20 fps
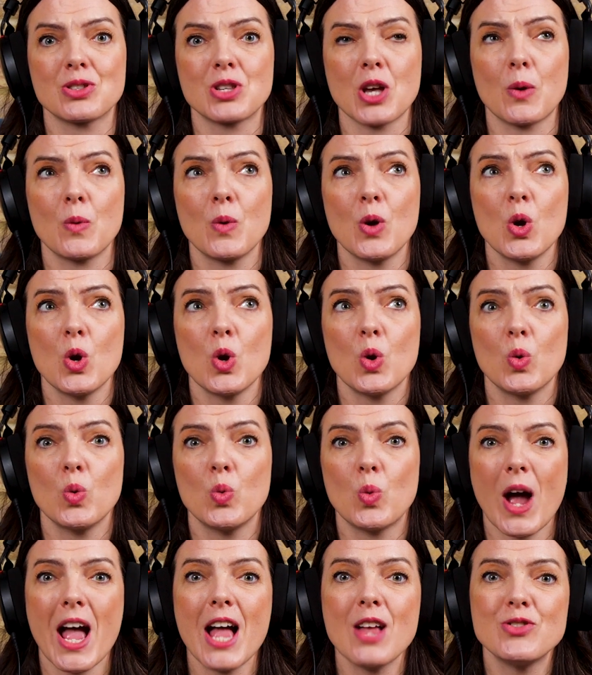So,
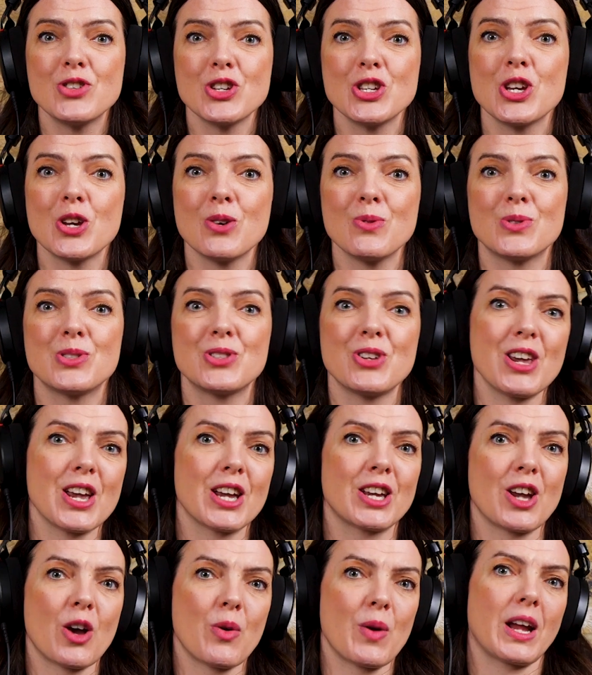where do you
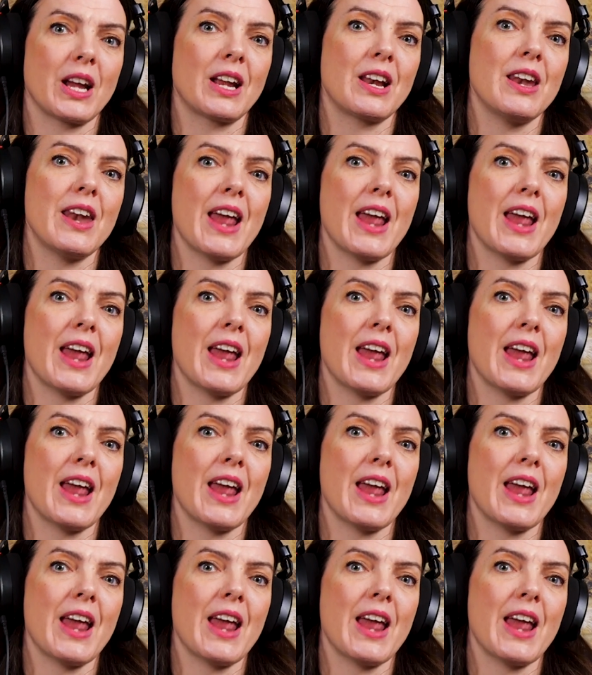see it going